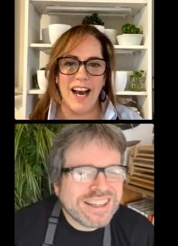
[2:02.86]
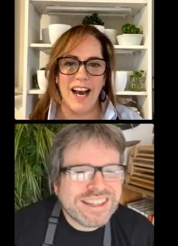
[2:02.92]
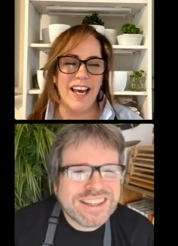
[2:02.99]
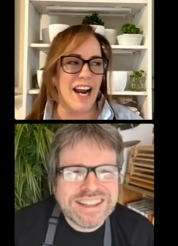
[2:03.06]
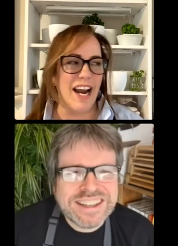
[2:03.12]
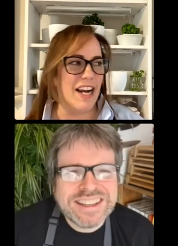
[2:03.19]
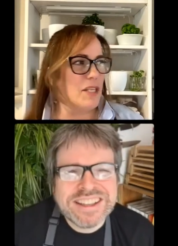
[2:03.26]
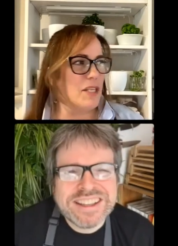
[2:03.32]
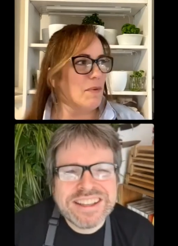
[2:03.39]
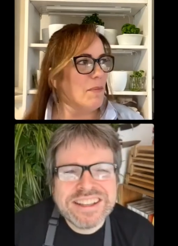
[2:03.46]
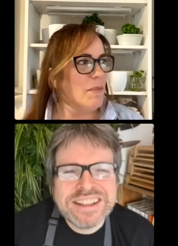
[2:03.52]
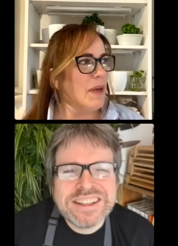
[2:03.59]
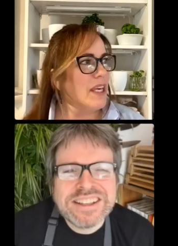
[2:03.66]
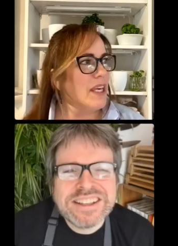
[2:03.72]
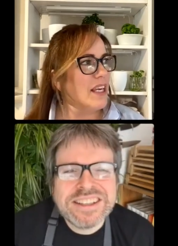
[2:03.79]
Speaker 1: had actually been
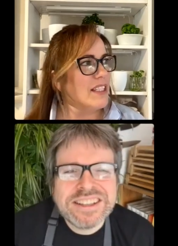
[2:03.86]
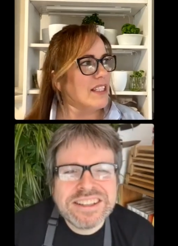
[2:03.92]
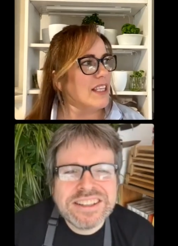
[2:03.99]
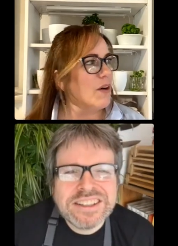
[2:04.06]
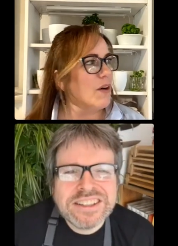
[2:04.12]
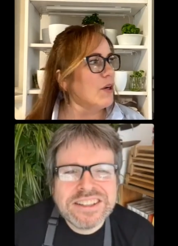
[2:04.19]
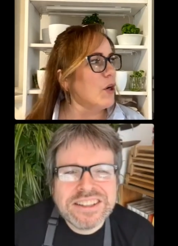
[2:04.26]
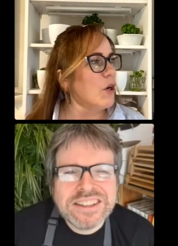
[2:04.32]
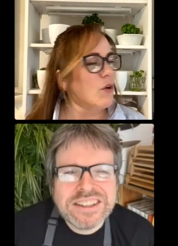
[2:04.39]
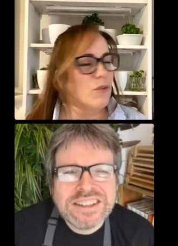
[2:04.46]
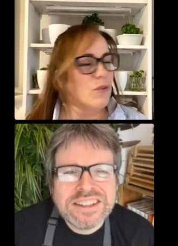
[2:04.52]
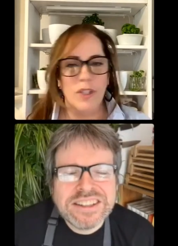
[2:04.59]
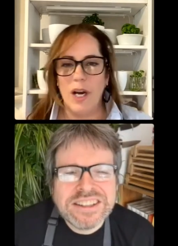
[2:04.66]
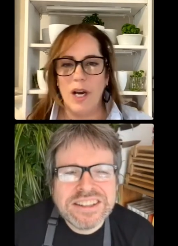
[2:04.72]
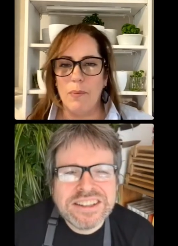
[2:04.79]
making sourdough for a
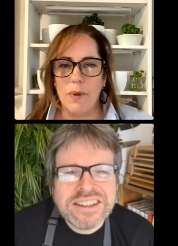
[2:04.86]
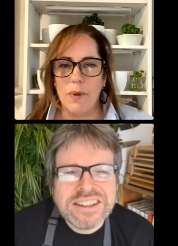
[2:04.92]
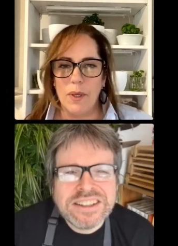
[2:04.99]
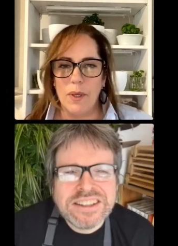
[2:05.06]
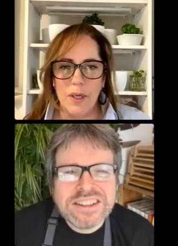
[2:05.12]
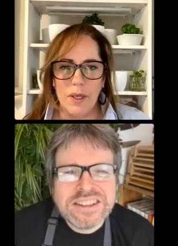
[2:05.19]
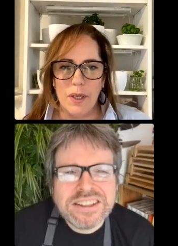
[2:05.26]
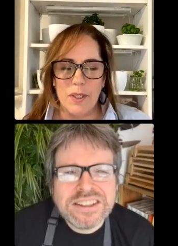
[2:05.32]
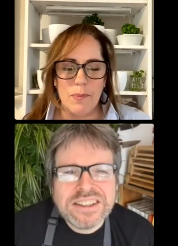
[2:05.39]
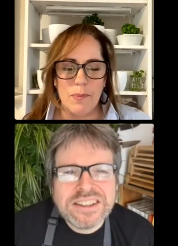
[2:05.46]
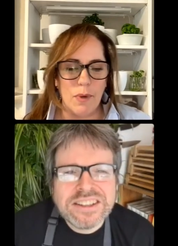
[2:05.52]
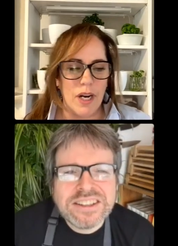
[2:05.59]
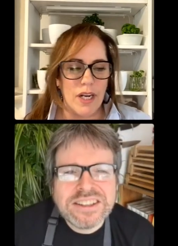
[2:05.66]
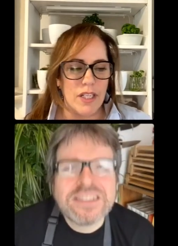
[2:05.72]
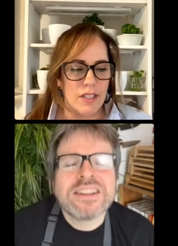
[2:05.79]
couple of years, but I
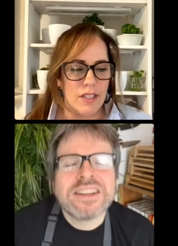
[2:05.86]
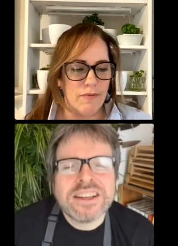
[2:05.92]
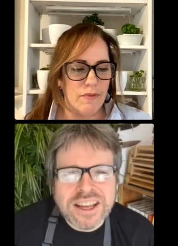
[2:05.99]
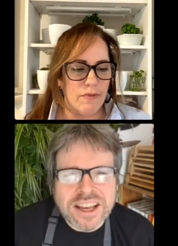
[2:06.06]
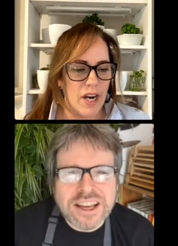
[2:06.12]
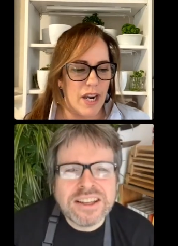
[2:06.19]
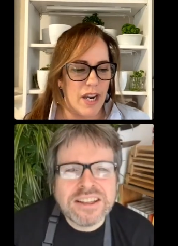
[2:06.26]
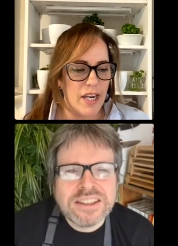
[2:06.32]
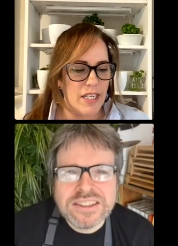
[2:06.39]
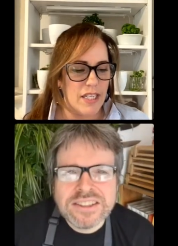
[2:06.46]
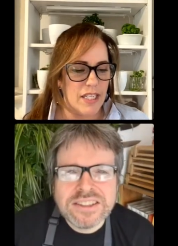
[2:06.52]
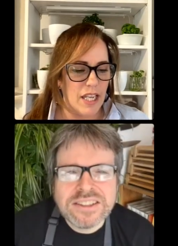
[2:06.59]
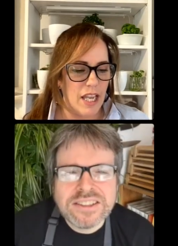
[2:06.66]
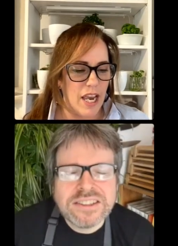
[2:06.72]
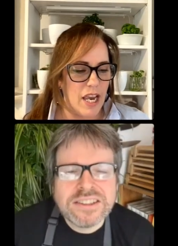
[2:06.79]
just find
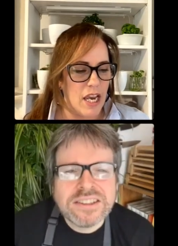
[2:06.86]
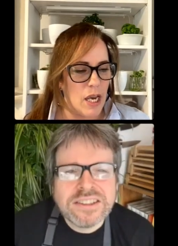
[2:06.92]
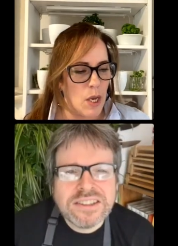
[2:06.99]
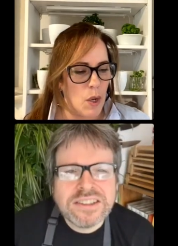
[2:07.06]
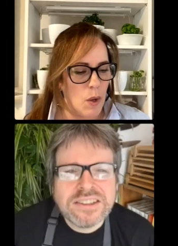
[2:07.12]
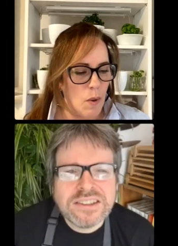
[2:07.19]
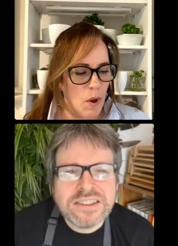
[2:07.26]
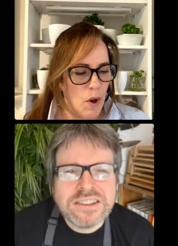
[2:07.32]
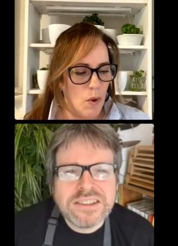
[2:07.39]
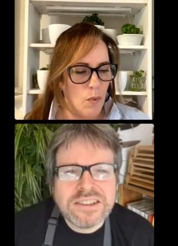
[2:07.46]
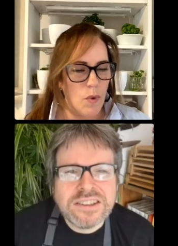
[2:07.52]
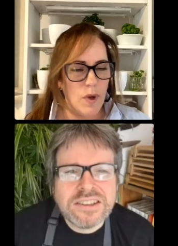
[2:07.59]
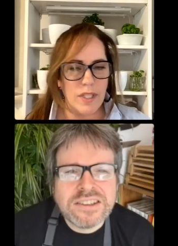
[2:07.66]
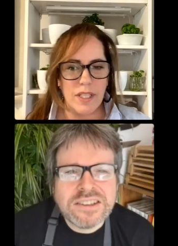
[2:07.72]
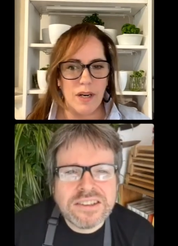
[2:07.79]
like once
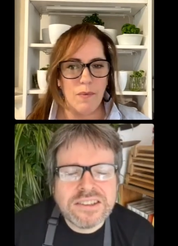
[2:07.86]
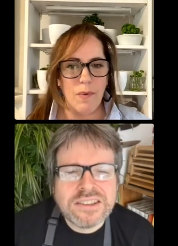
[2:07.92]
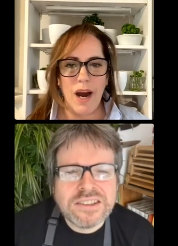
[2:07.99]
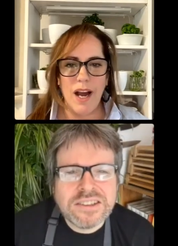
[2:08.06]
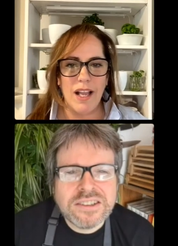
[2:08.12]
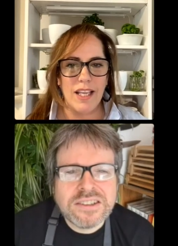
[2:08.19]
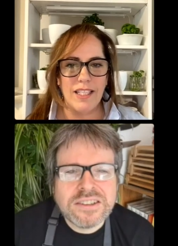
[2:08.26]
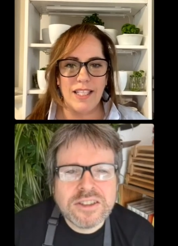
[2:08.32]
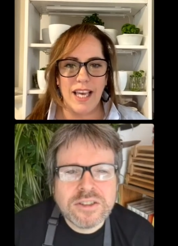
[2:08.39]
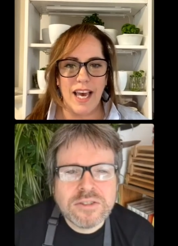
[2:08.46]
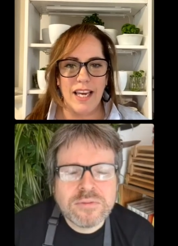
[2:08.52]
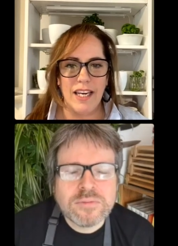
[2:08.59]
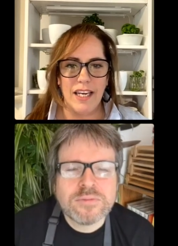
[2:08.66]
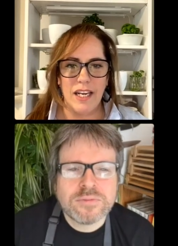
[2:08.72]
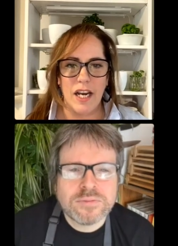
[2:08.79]
in a while it's handy to
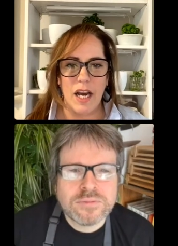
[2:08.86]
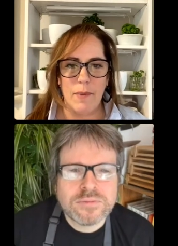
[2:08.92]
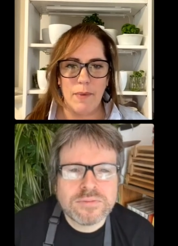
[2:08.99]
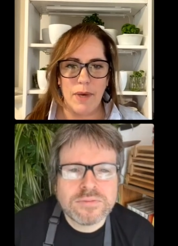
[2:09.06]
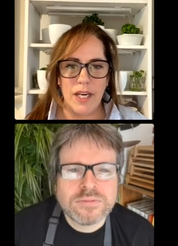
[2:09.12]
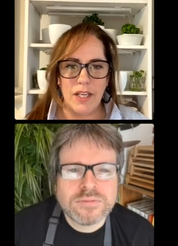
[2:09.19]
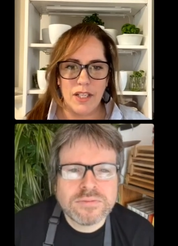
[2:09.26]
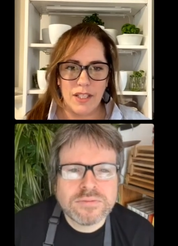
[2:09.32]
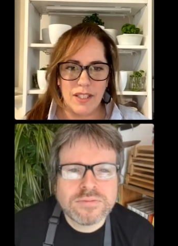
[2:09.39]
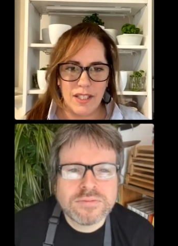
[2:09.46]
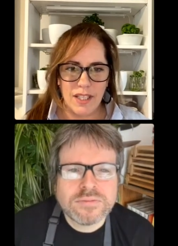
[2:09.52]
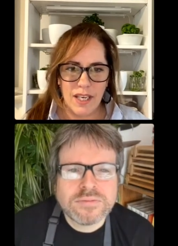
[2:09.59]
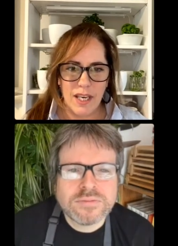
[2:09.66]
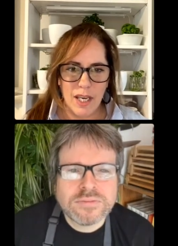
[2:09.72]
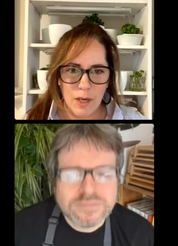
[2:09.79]
come in and just see
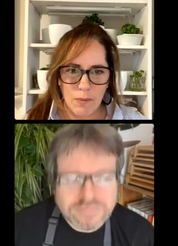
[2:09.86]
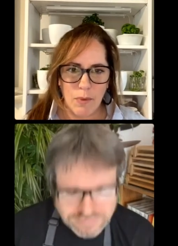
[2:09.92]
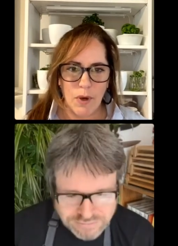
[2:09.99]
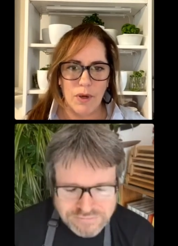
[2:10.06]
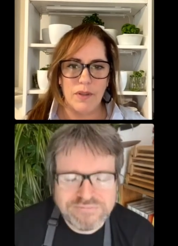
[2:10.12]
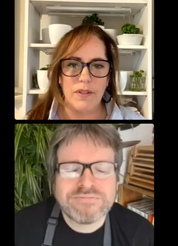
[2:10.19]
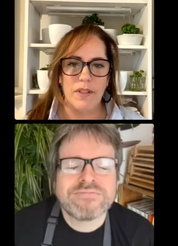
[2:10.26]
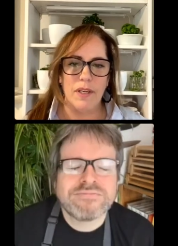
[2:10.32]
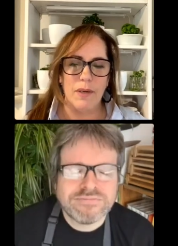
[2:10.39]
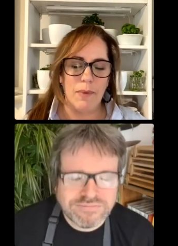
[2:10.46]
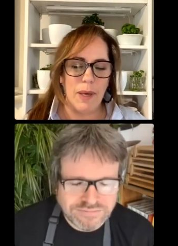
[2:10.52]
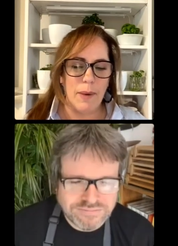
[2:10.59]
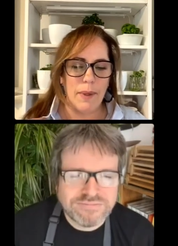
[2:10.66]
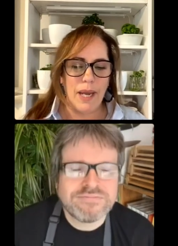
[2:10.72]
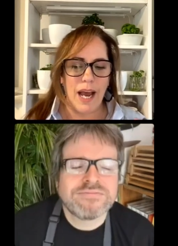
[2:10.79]
in person and be able
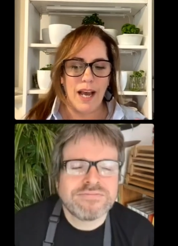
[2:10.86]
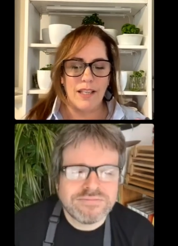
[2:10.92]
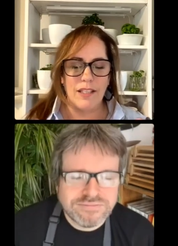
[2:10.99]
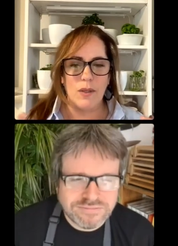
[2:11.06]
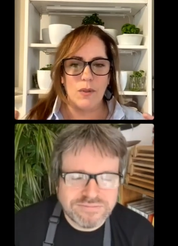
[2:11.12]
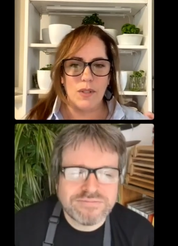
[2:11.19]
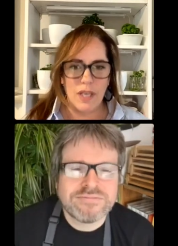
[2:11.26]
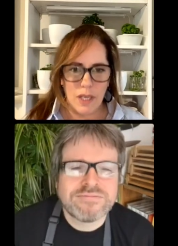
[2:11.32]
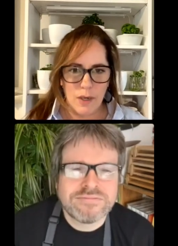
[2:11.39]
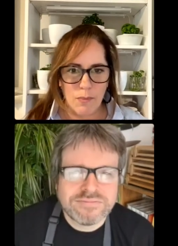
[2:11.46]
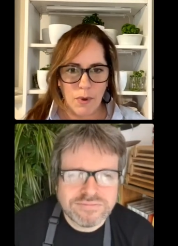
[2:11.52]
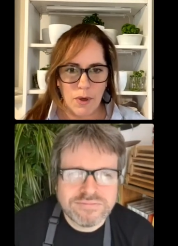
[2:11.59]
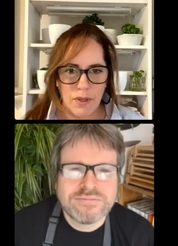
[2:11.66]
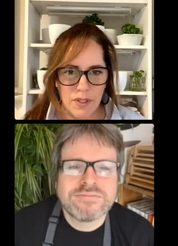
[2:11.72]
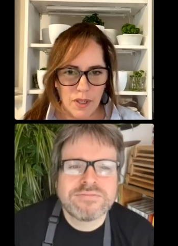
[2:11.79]
to ask those in
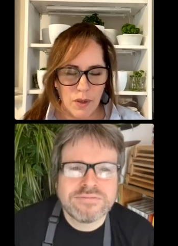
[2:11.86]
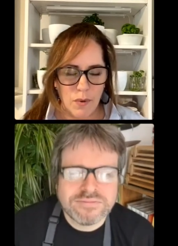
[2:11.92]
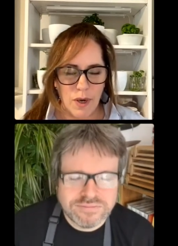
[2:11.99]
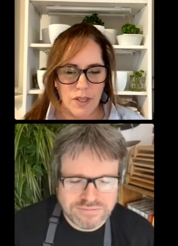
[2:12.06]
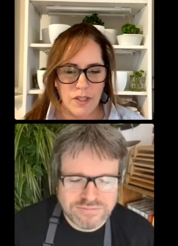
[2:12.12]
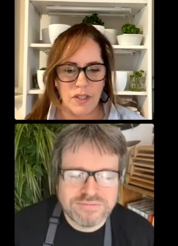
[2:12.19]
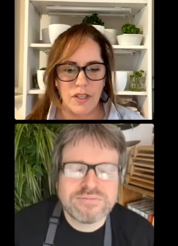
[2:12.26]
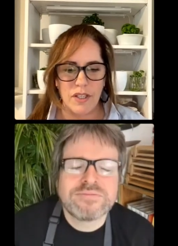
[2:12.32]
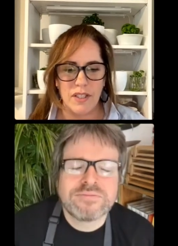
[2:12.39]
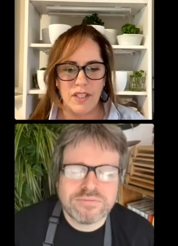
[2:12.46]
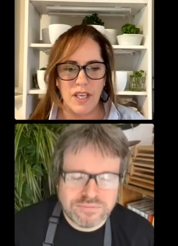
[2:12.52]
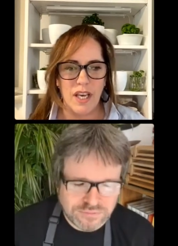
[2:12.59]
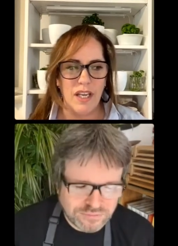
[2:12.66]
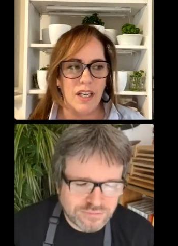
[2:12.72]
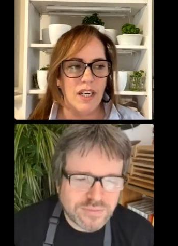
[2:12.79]
person questions.
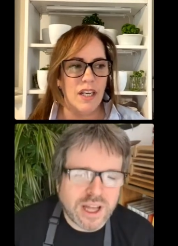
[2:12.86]
And